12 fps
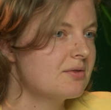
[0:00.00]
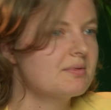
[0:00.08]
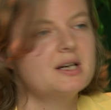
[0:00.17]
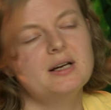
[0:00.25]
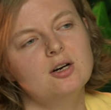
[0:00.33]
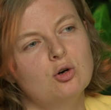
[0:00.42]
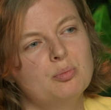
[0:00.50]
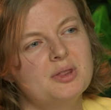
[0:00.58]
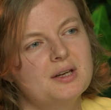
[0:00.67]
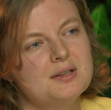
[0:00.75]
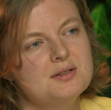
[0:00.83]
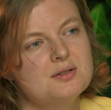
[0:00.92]
really hope
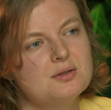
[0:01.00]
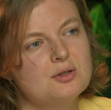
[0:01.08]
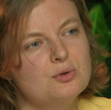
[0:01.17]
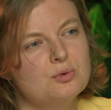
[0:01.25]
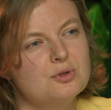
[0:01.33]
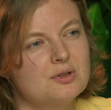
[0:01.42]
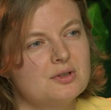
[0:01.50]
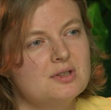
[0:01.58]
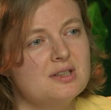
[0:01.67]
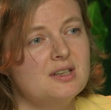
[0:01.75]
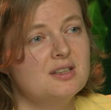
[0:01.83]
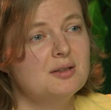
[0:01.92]
that you
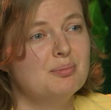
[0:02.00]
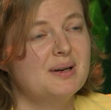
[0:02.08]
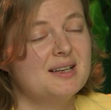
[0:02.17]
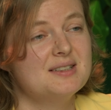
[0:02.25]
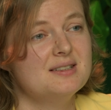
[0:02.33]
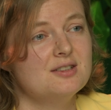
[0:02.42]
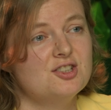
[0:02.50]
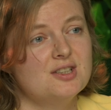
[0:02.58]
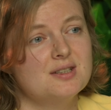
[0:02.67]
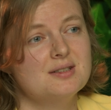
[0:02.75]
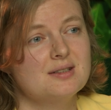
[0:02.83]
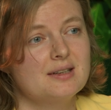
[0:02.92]
don't need it, but
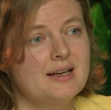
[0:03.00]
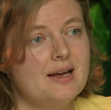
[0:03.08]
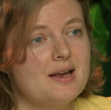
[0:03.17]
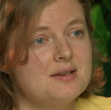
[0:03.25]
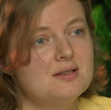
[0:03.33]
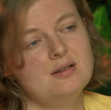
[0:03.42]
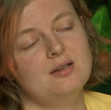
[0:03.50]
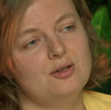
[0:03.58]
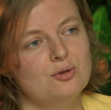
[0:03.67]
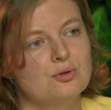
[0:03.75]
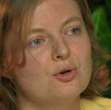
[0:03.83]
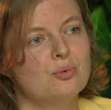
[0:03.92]
just in case,
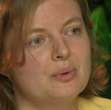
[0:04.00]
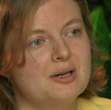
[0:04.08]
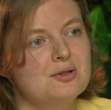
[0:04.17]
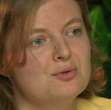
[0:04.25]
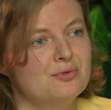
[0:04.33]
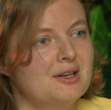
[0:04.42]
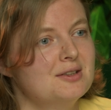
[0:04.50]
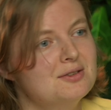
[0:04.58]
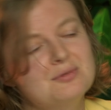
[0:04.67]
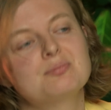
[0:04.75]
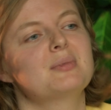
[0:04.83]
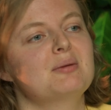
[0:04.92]
you know where to find
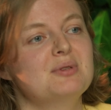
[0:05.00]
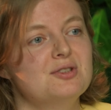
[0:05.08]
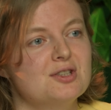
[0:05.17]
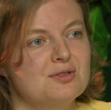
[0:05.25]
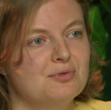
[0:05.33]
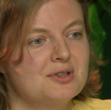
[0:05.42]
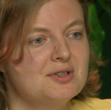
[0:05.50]
it, maybe just for